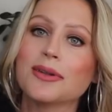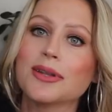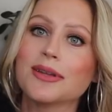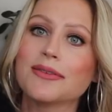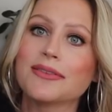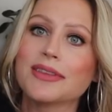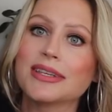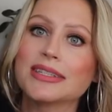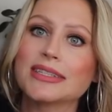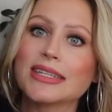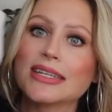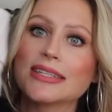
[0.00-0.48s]
all
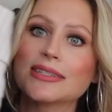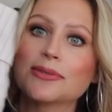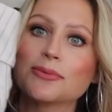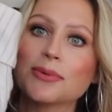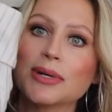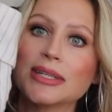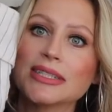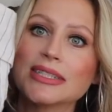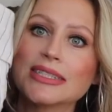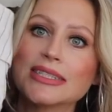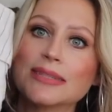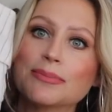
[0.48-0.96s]
of it at
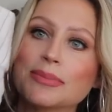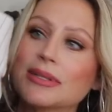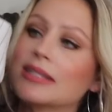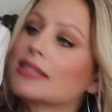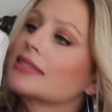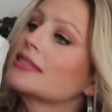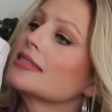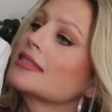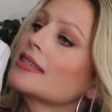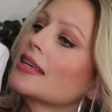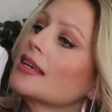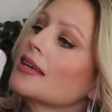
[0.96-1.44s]
once, but
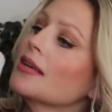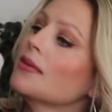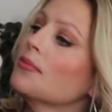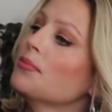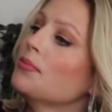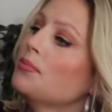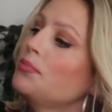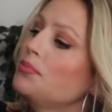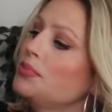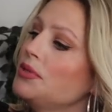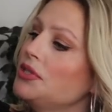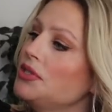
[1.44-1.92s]
it's a
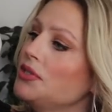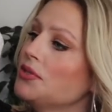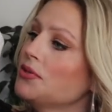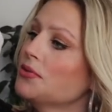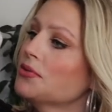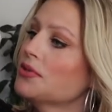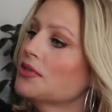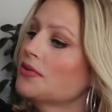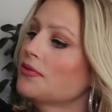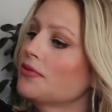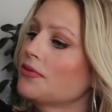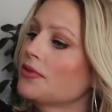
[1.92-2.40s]

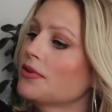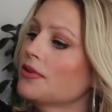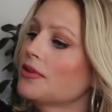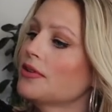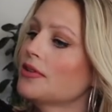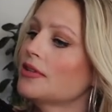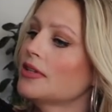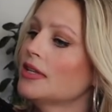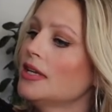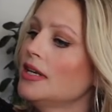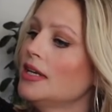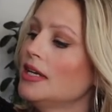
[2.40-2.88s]

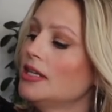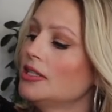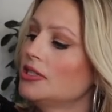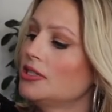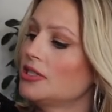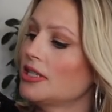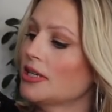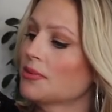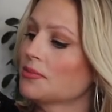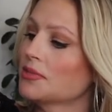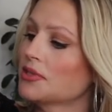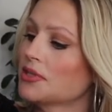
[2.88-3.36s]
beautiful
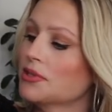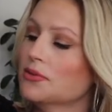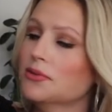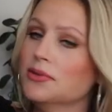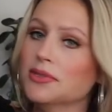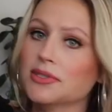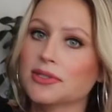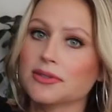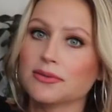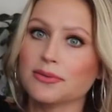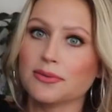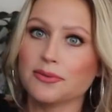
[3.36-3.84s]

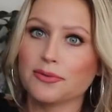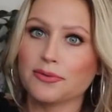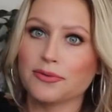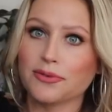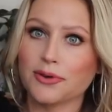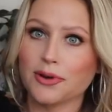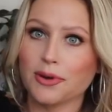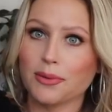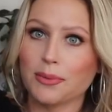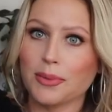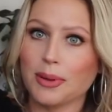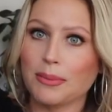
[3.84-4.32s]
jumpsuit
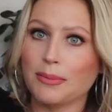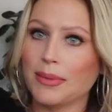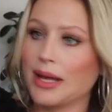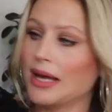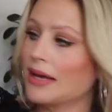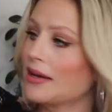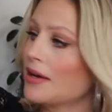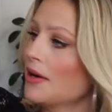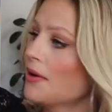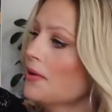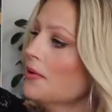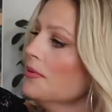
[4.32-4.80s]
from
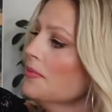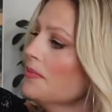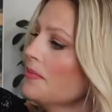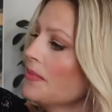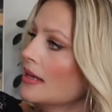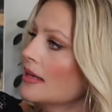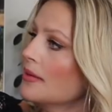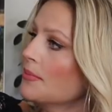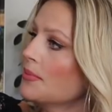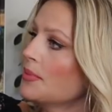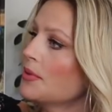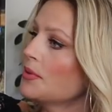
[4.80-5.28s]
Mango
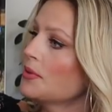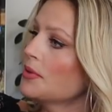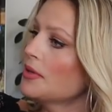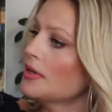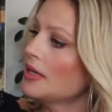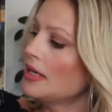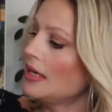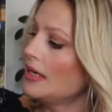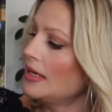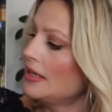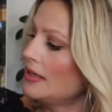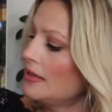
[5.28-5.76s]
in a pure
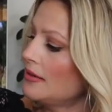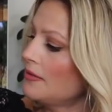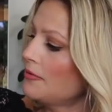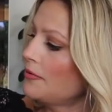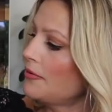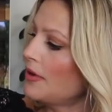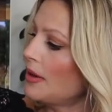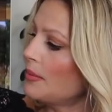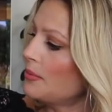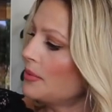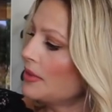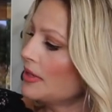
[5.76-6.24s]
linen
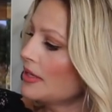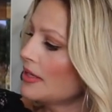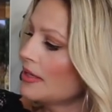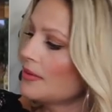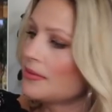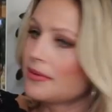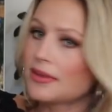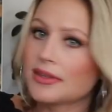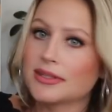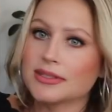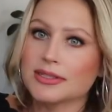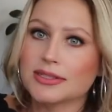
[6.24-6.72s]
fabric
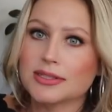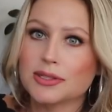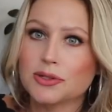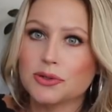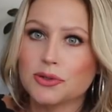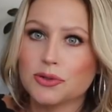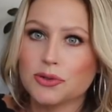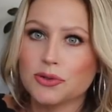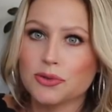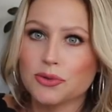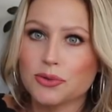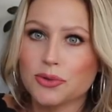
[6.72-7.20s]
with these
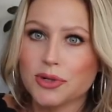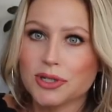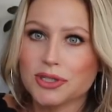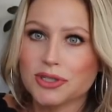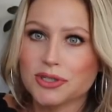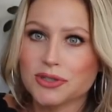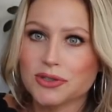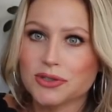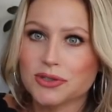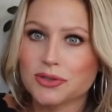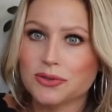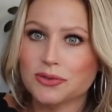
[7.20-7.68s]

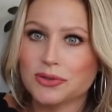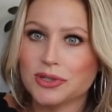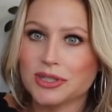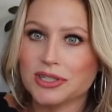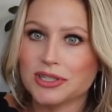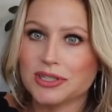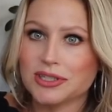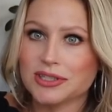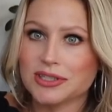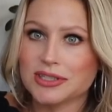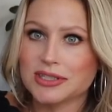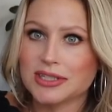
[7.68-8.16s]
gorgeous,
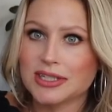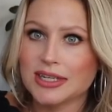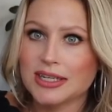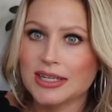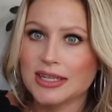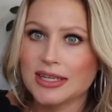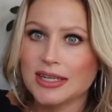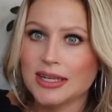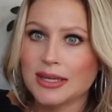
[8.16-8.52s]
gorgeous